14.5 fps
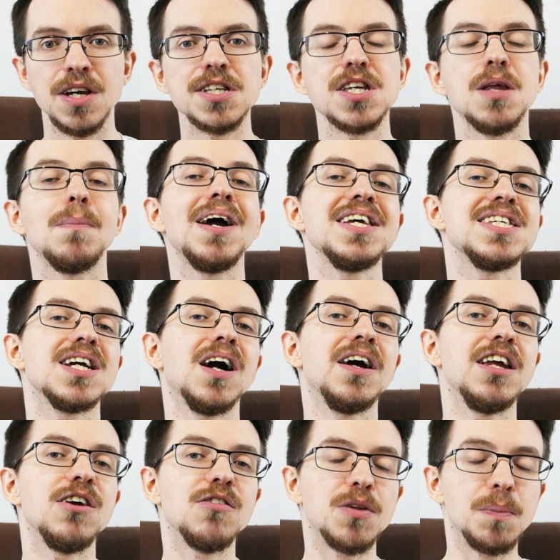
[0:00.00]
So the basic
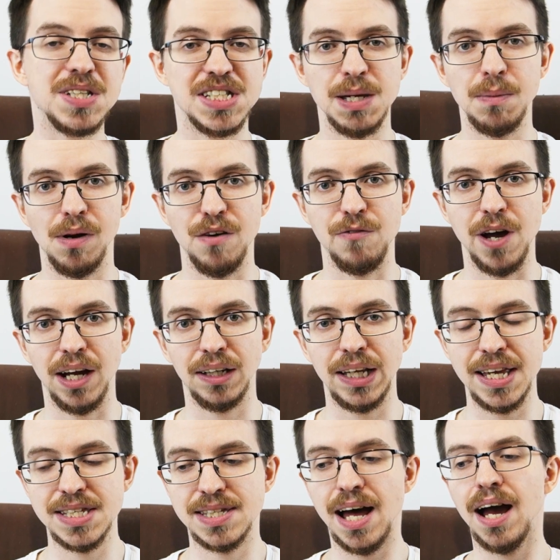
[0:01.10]
idea of the placebo effect
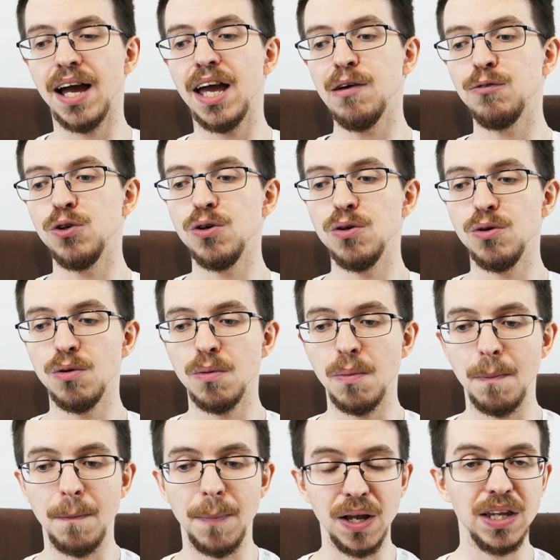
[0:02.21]
is that if you
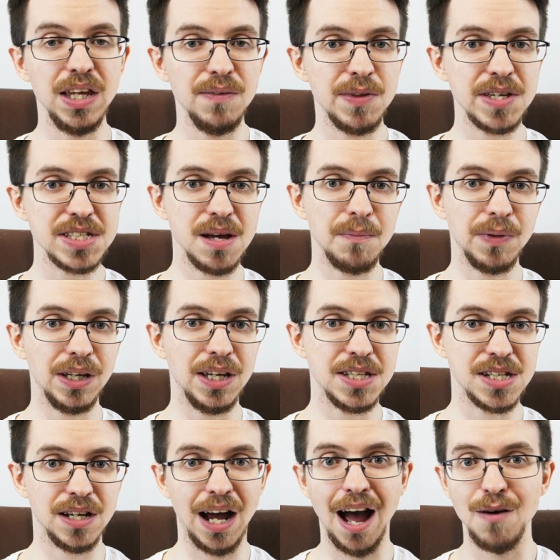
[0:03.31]
believe that something
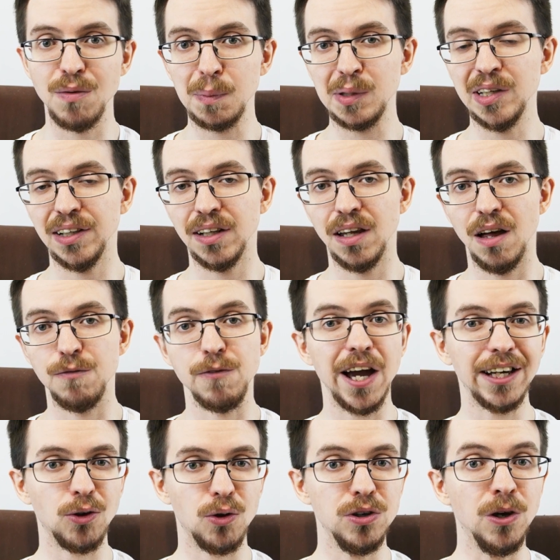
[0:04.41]
is going to have a particular
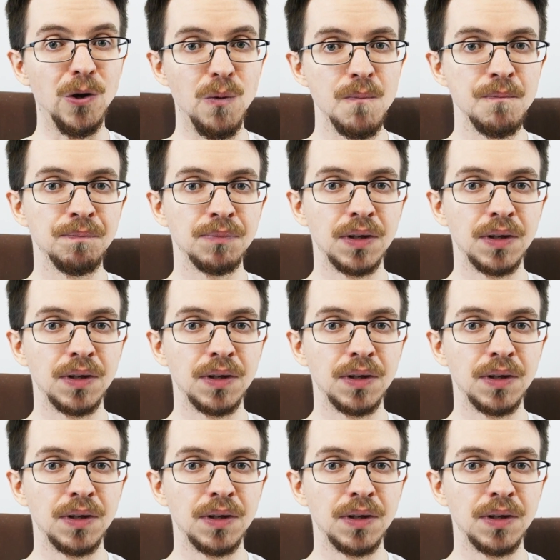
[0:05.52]
effect on you,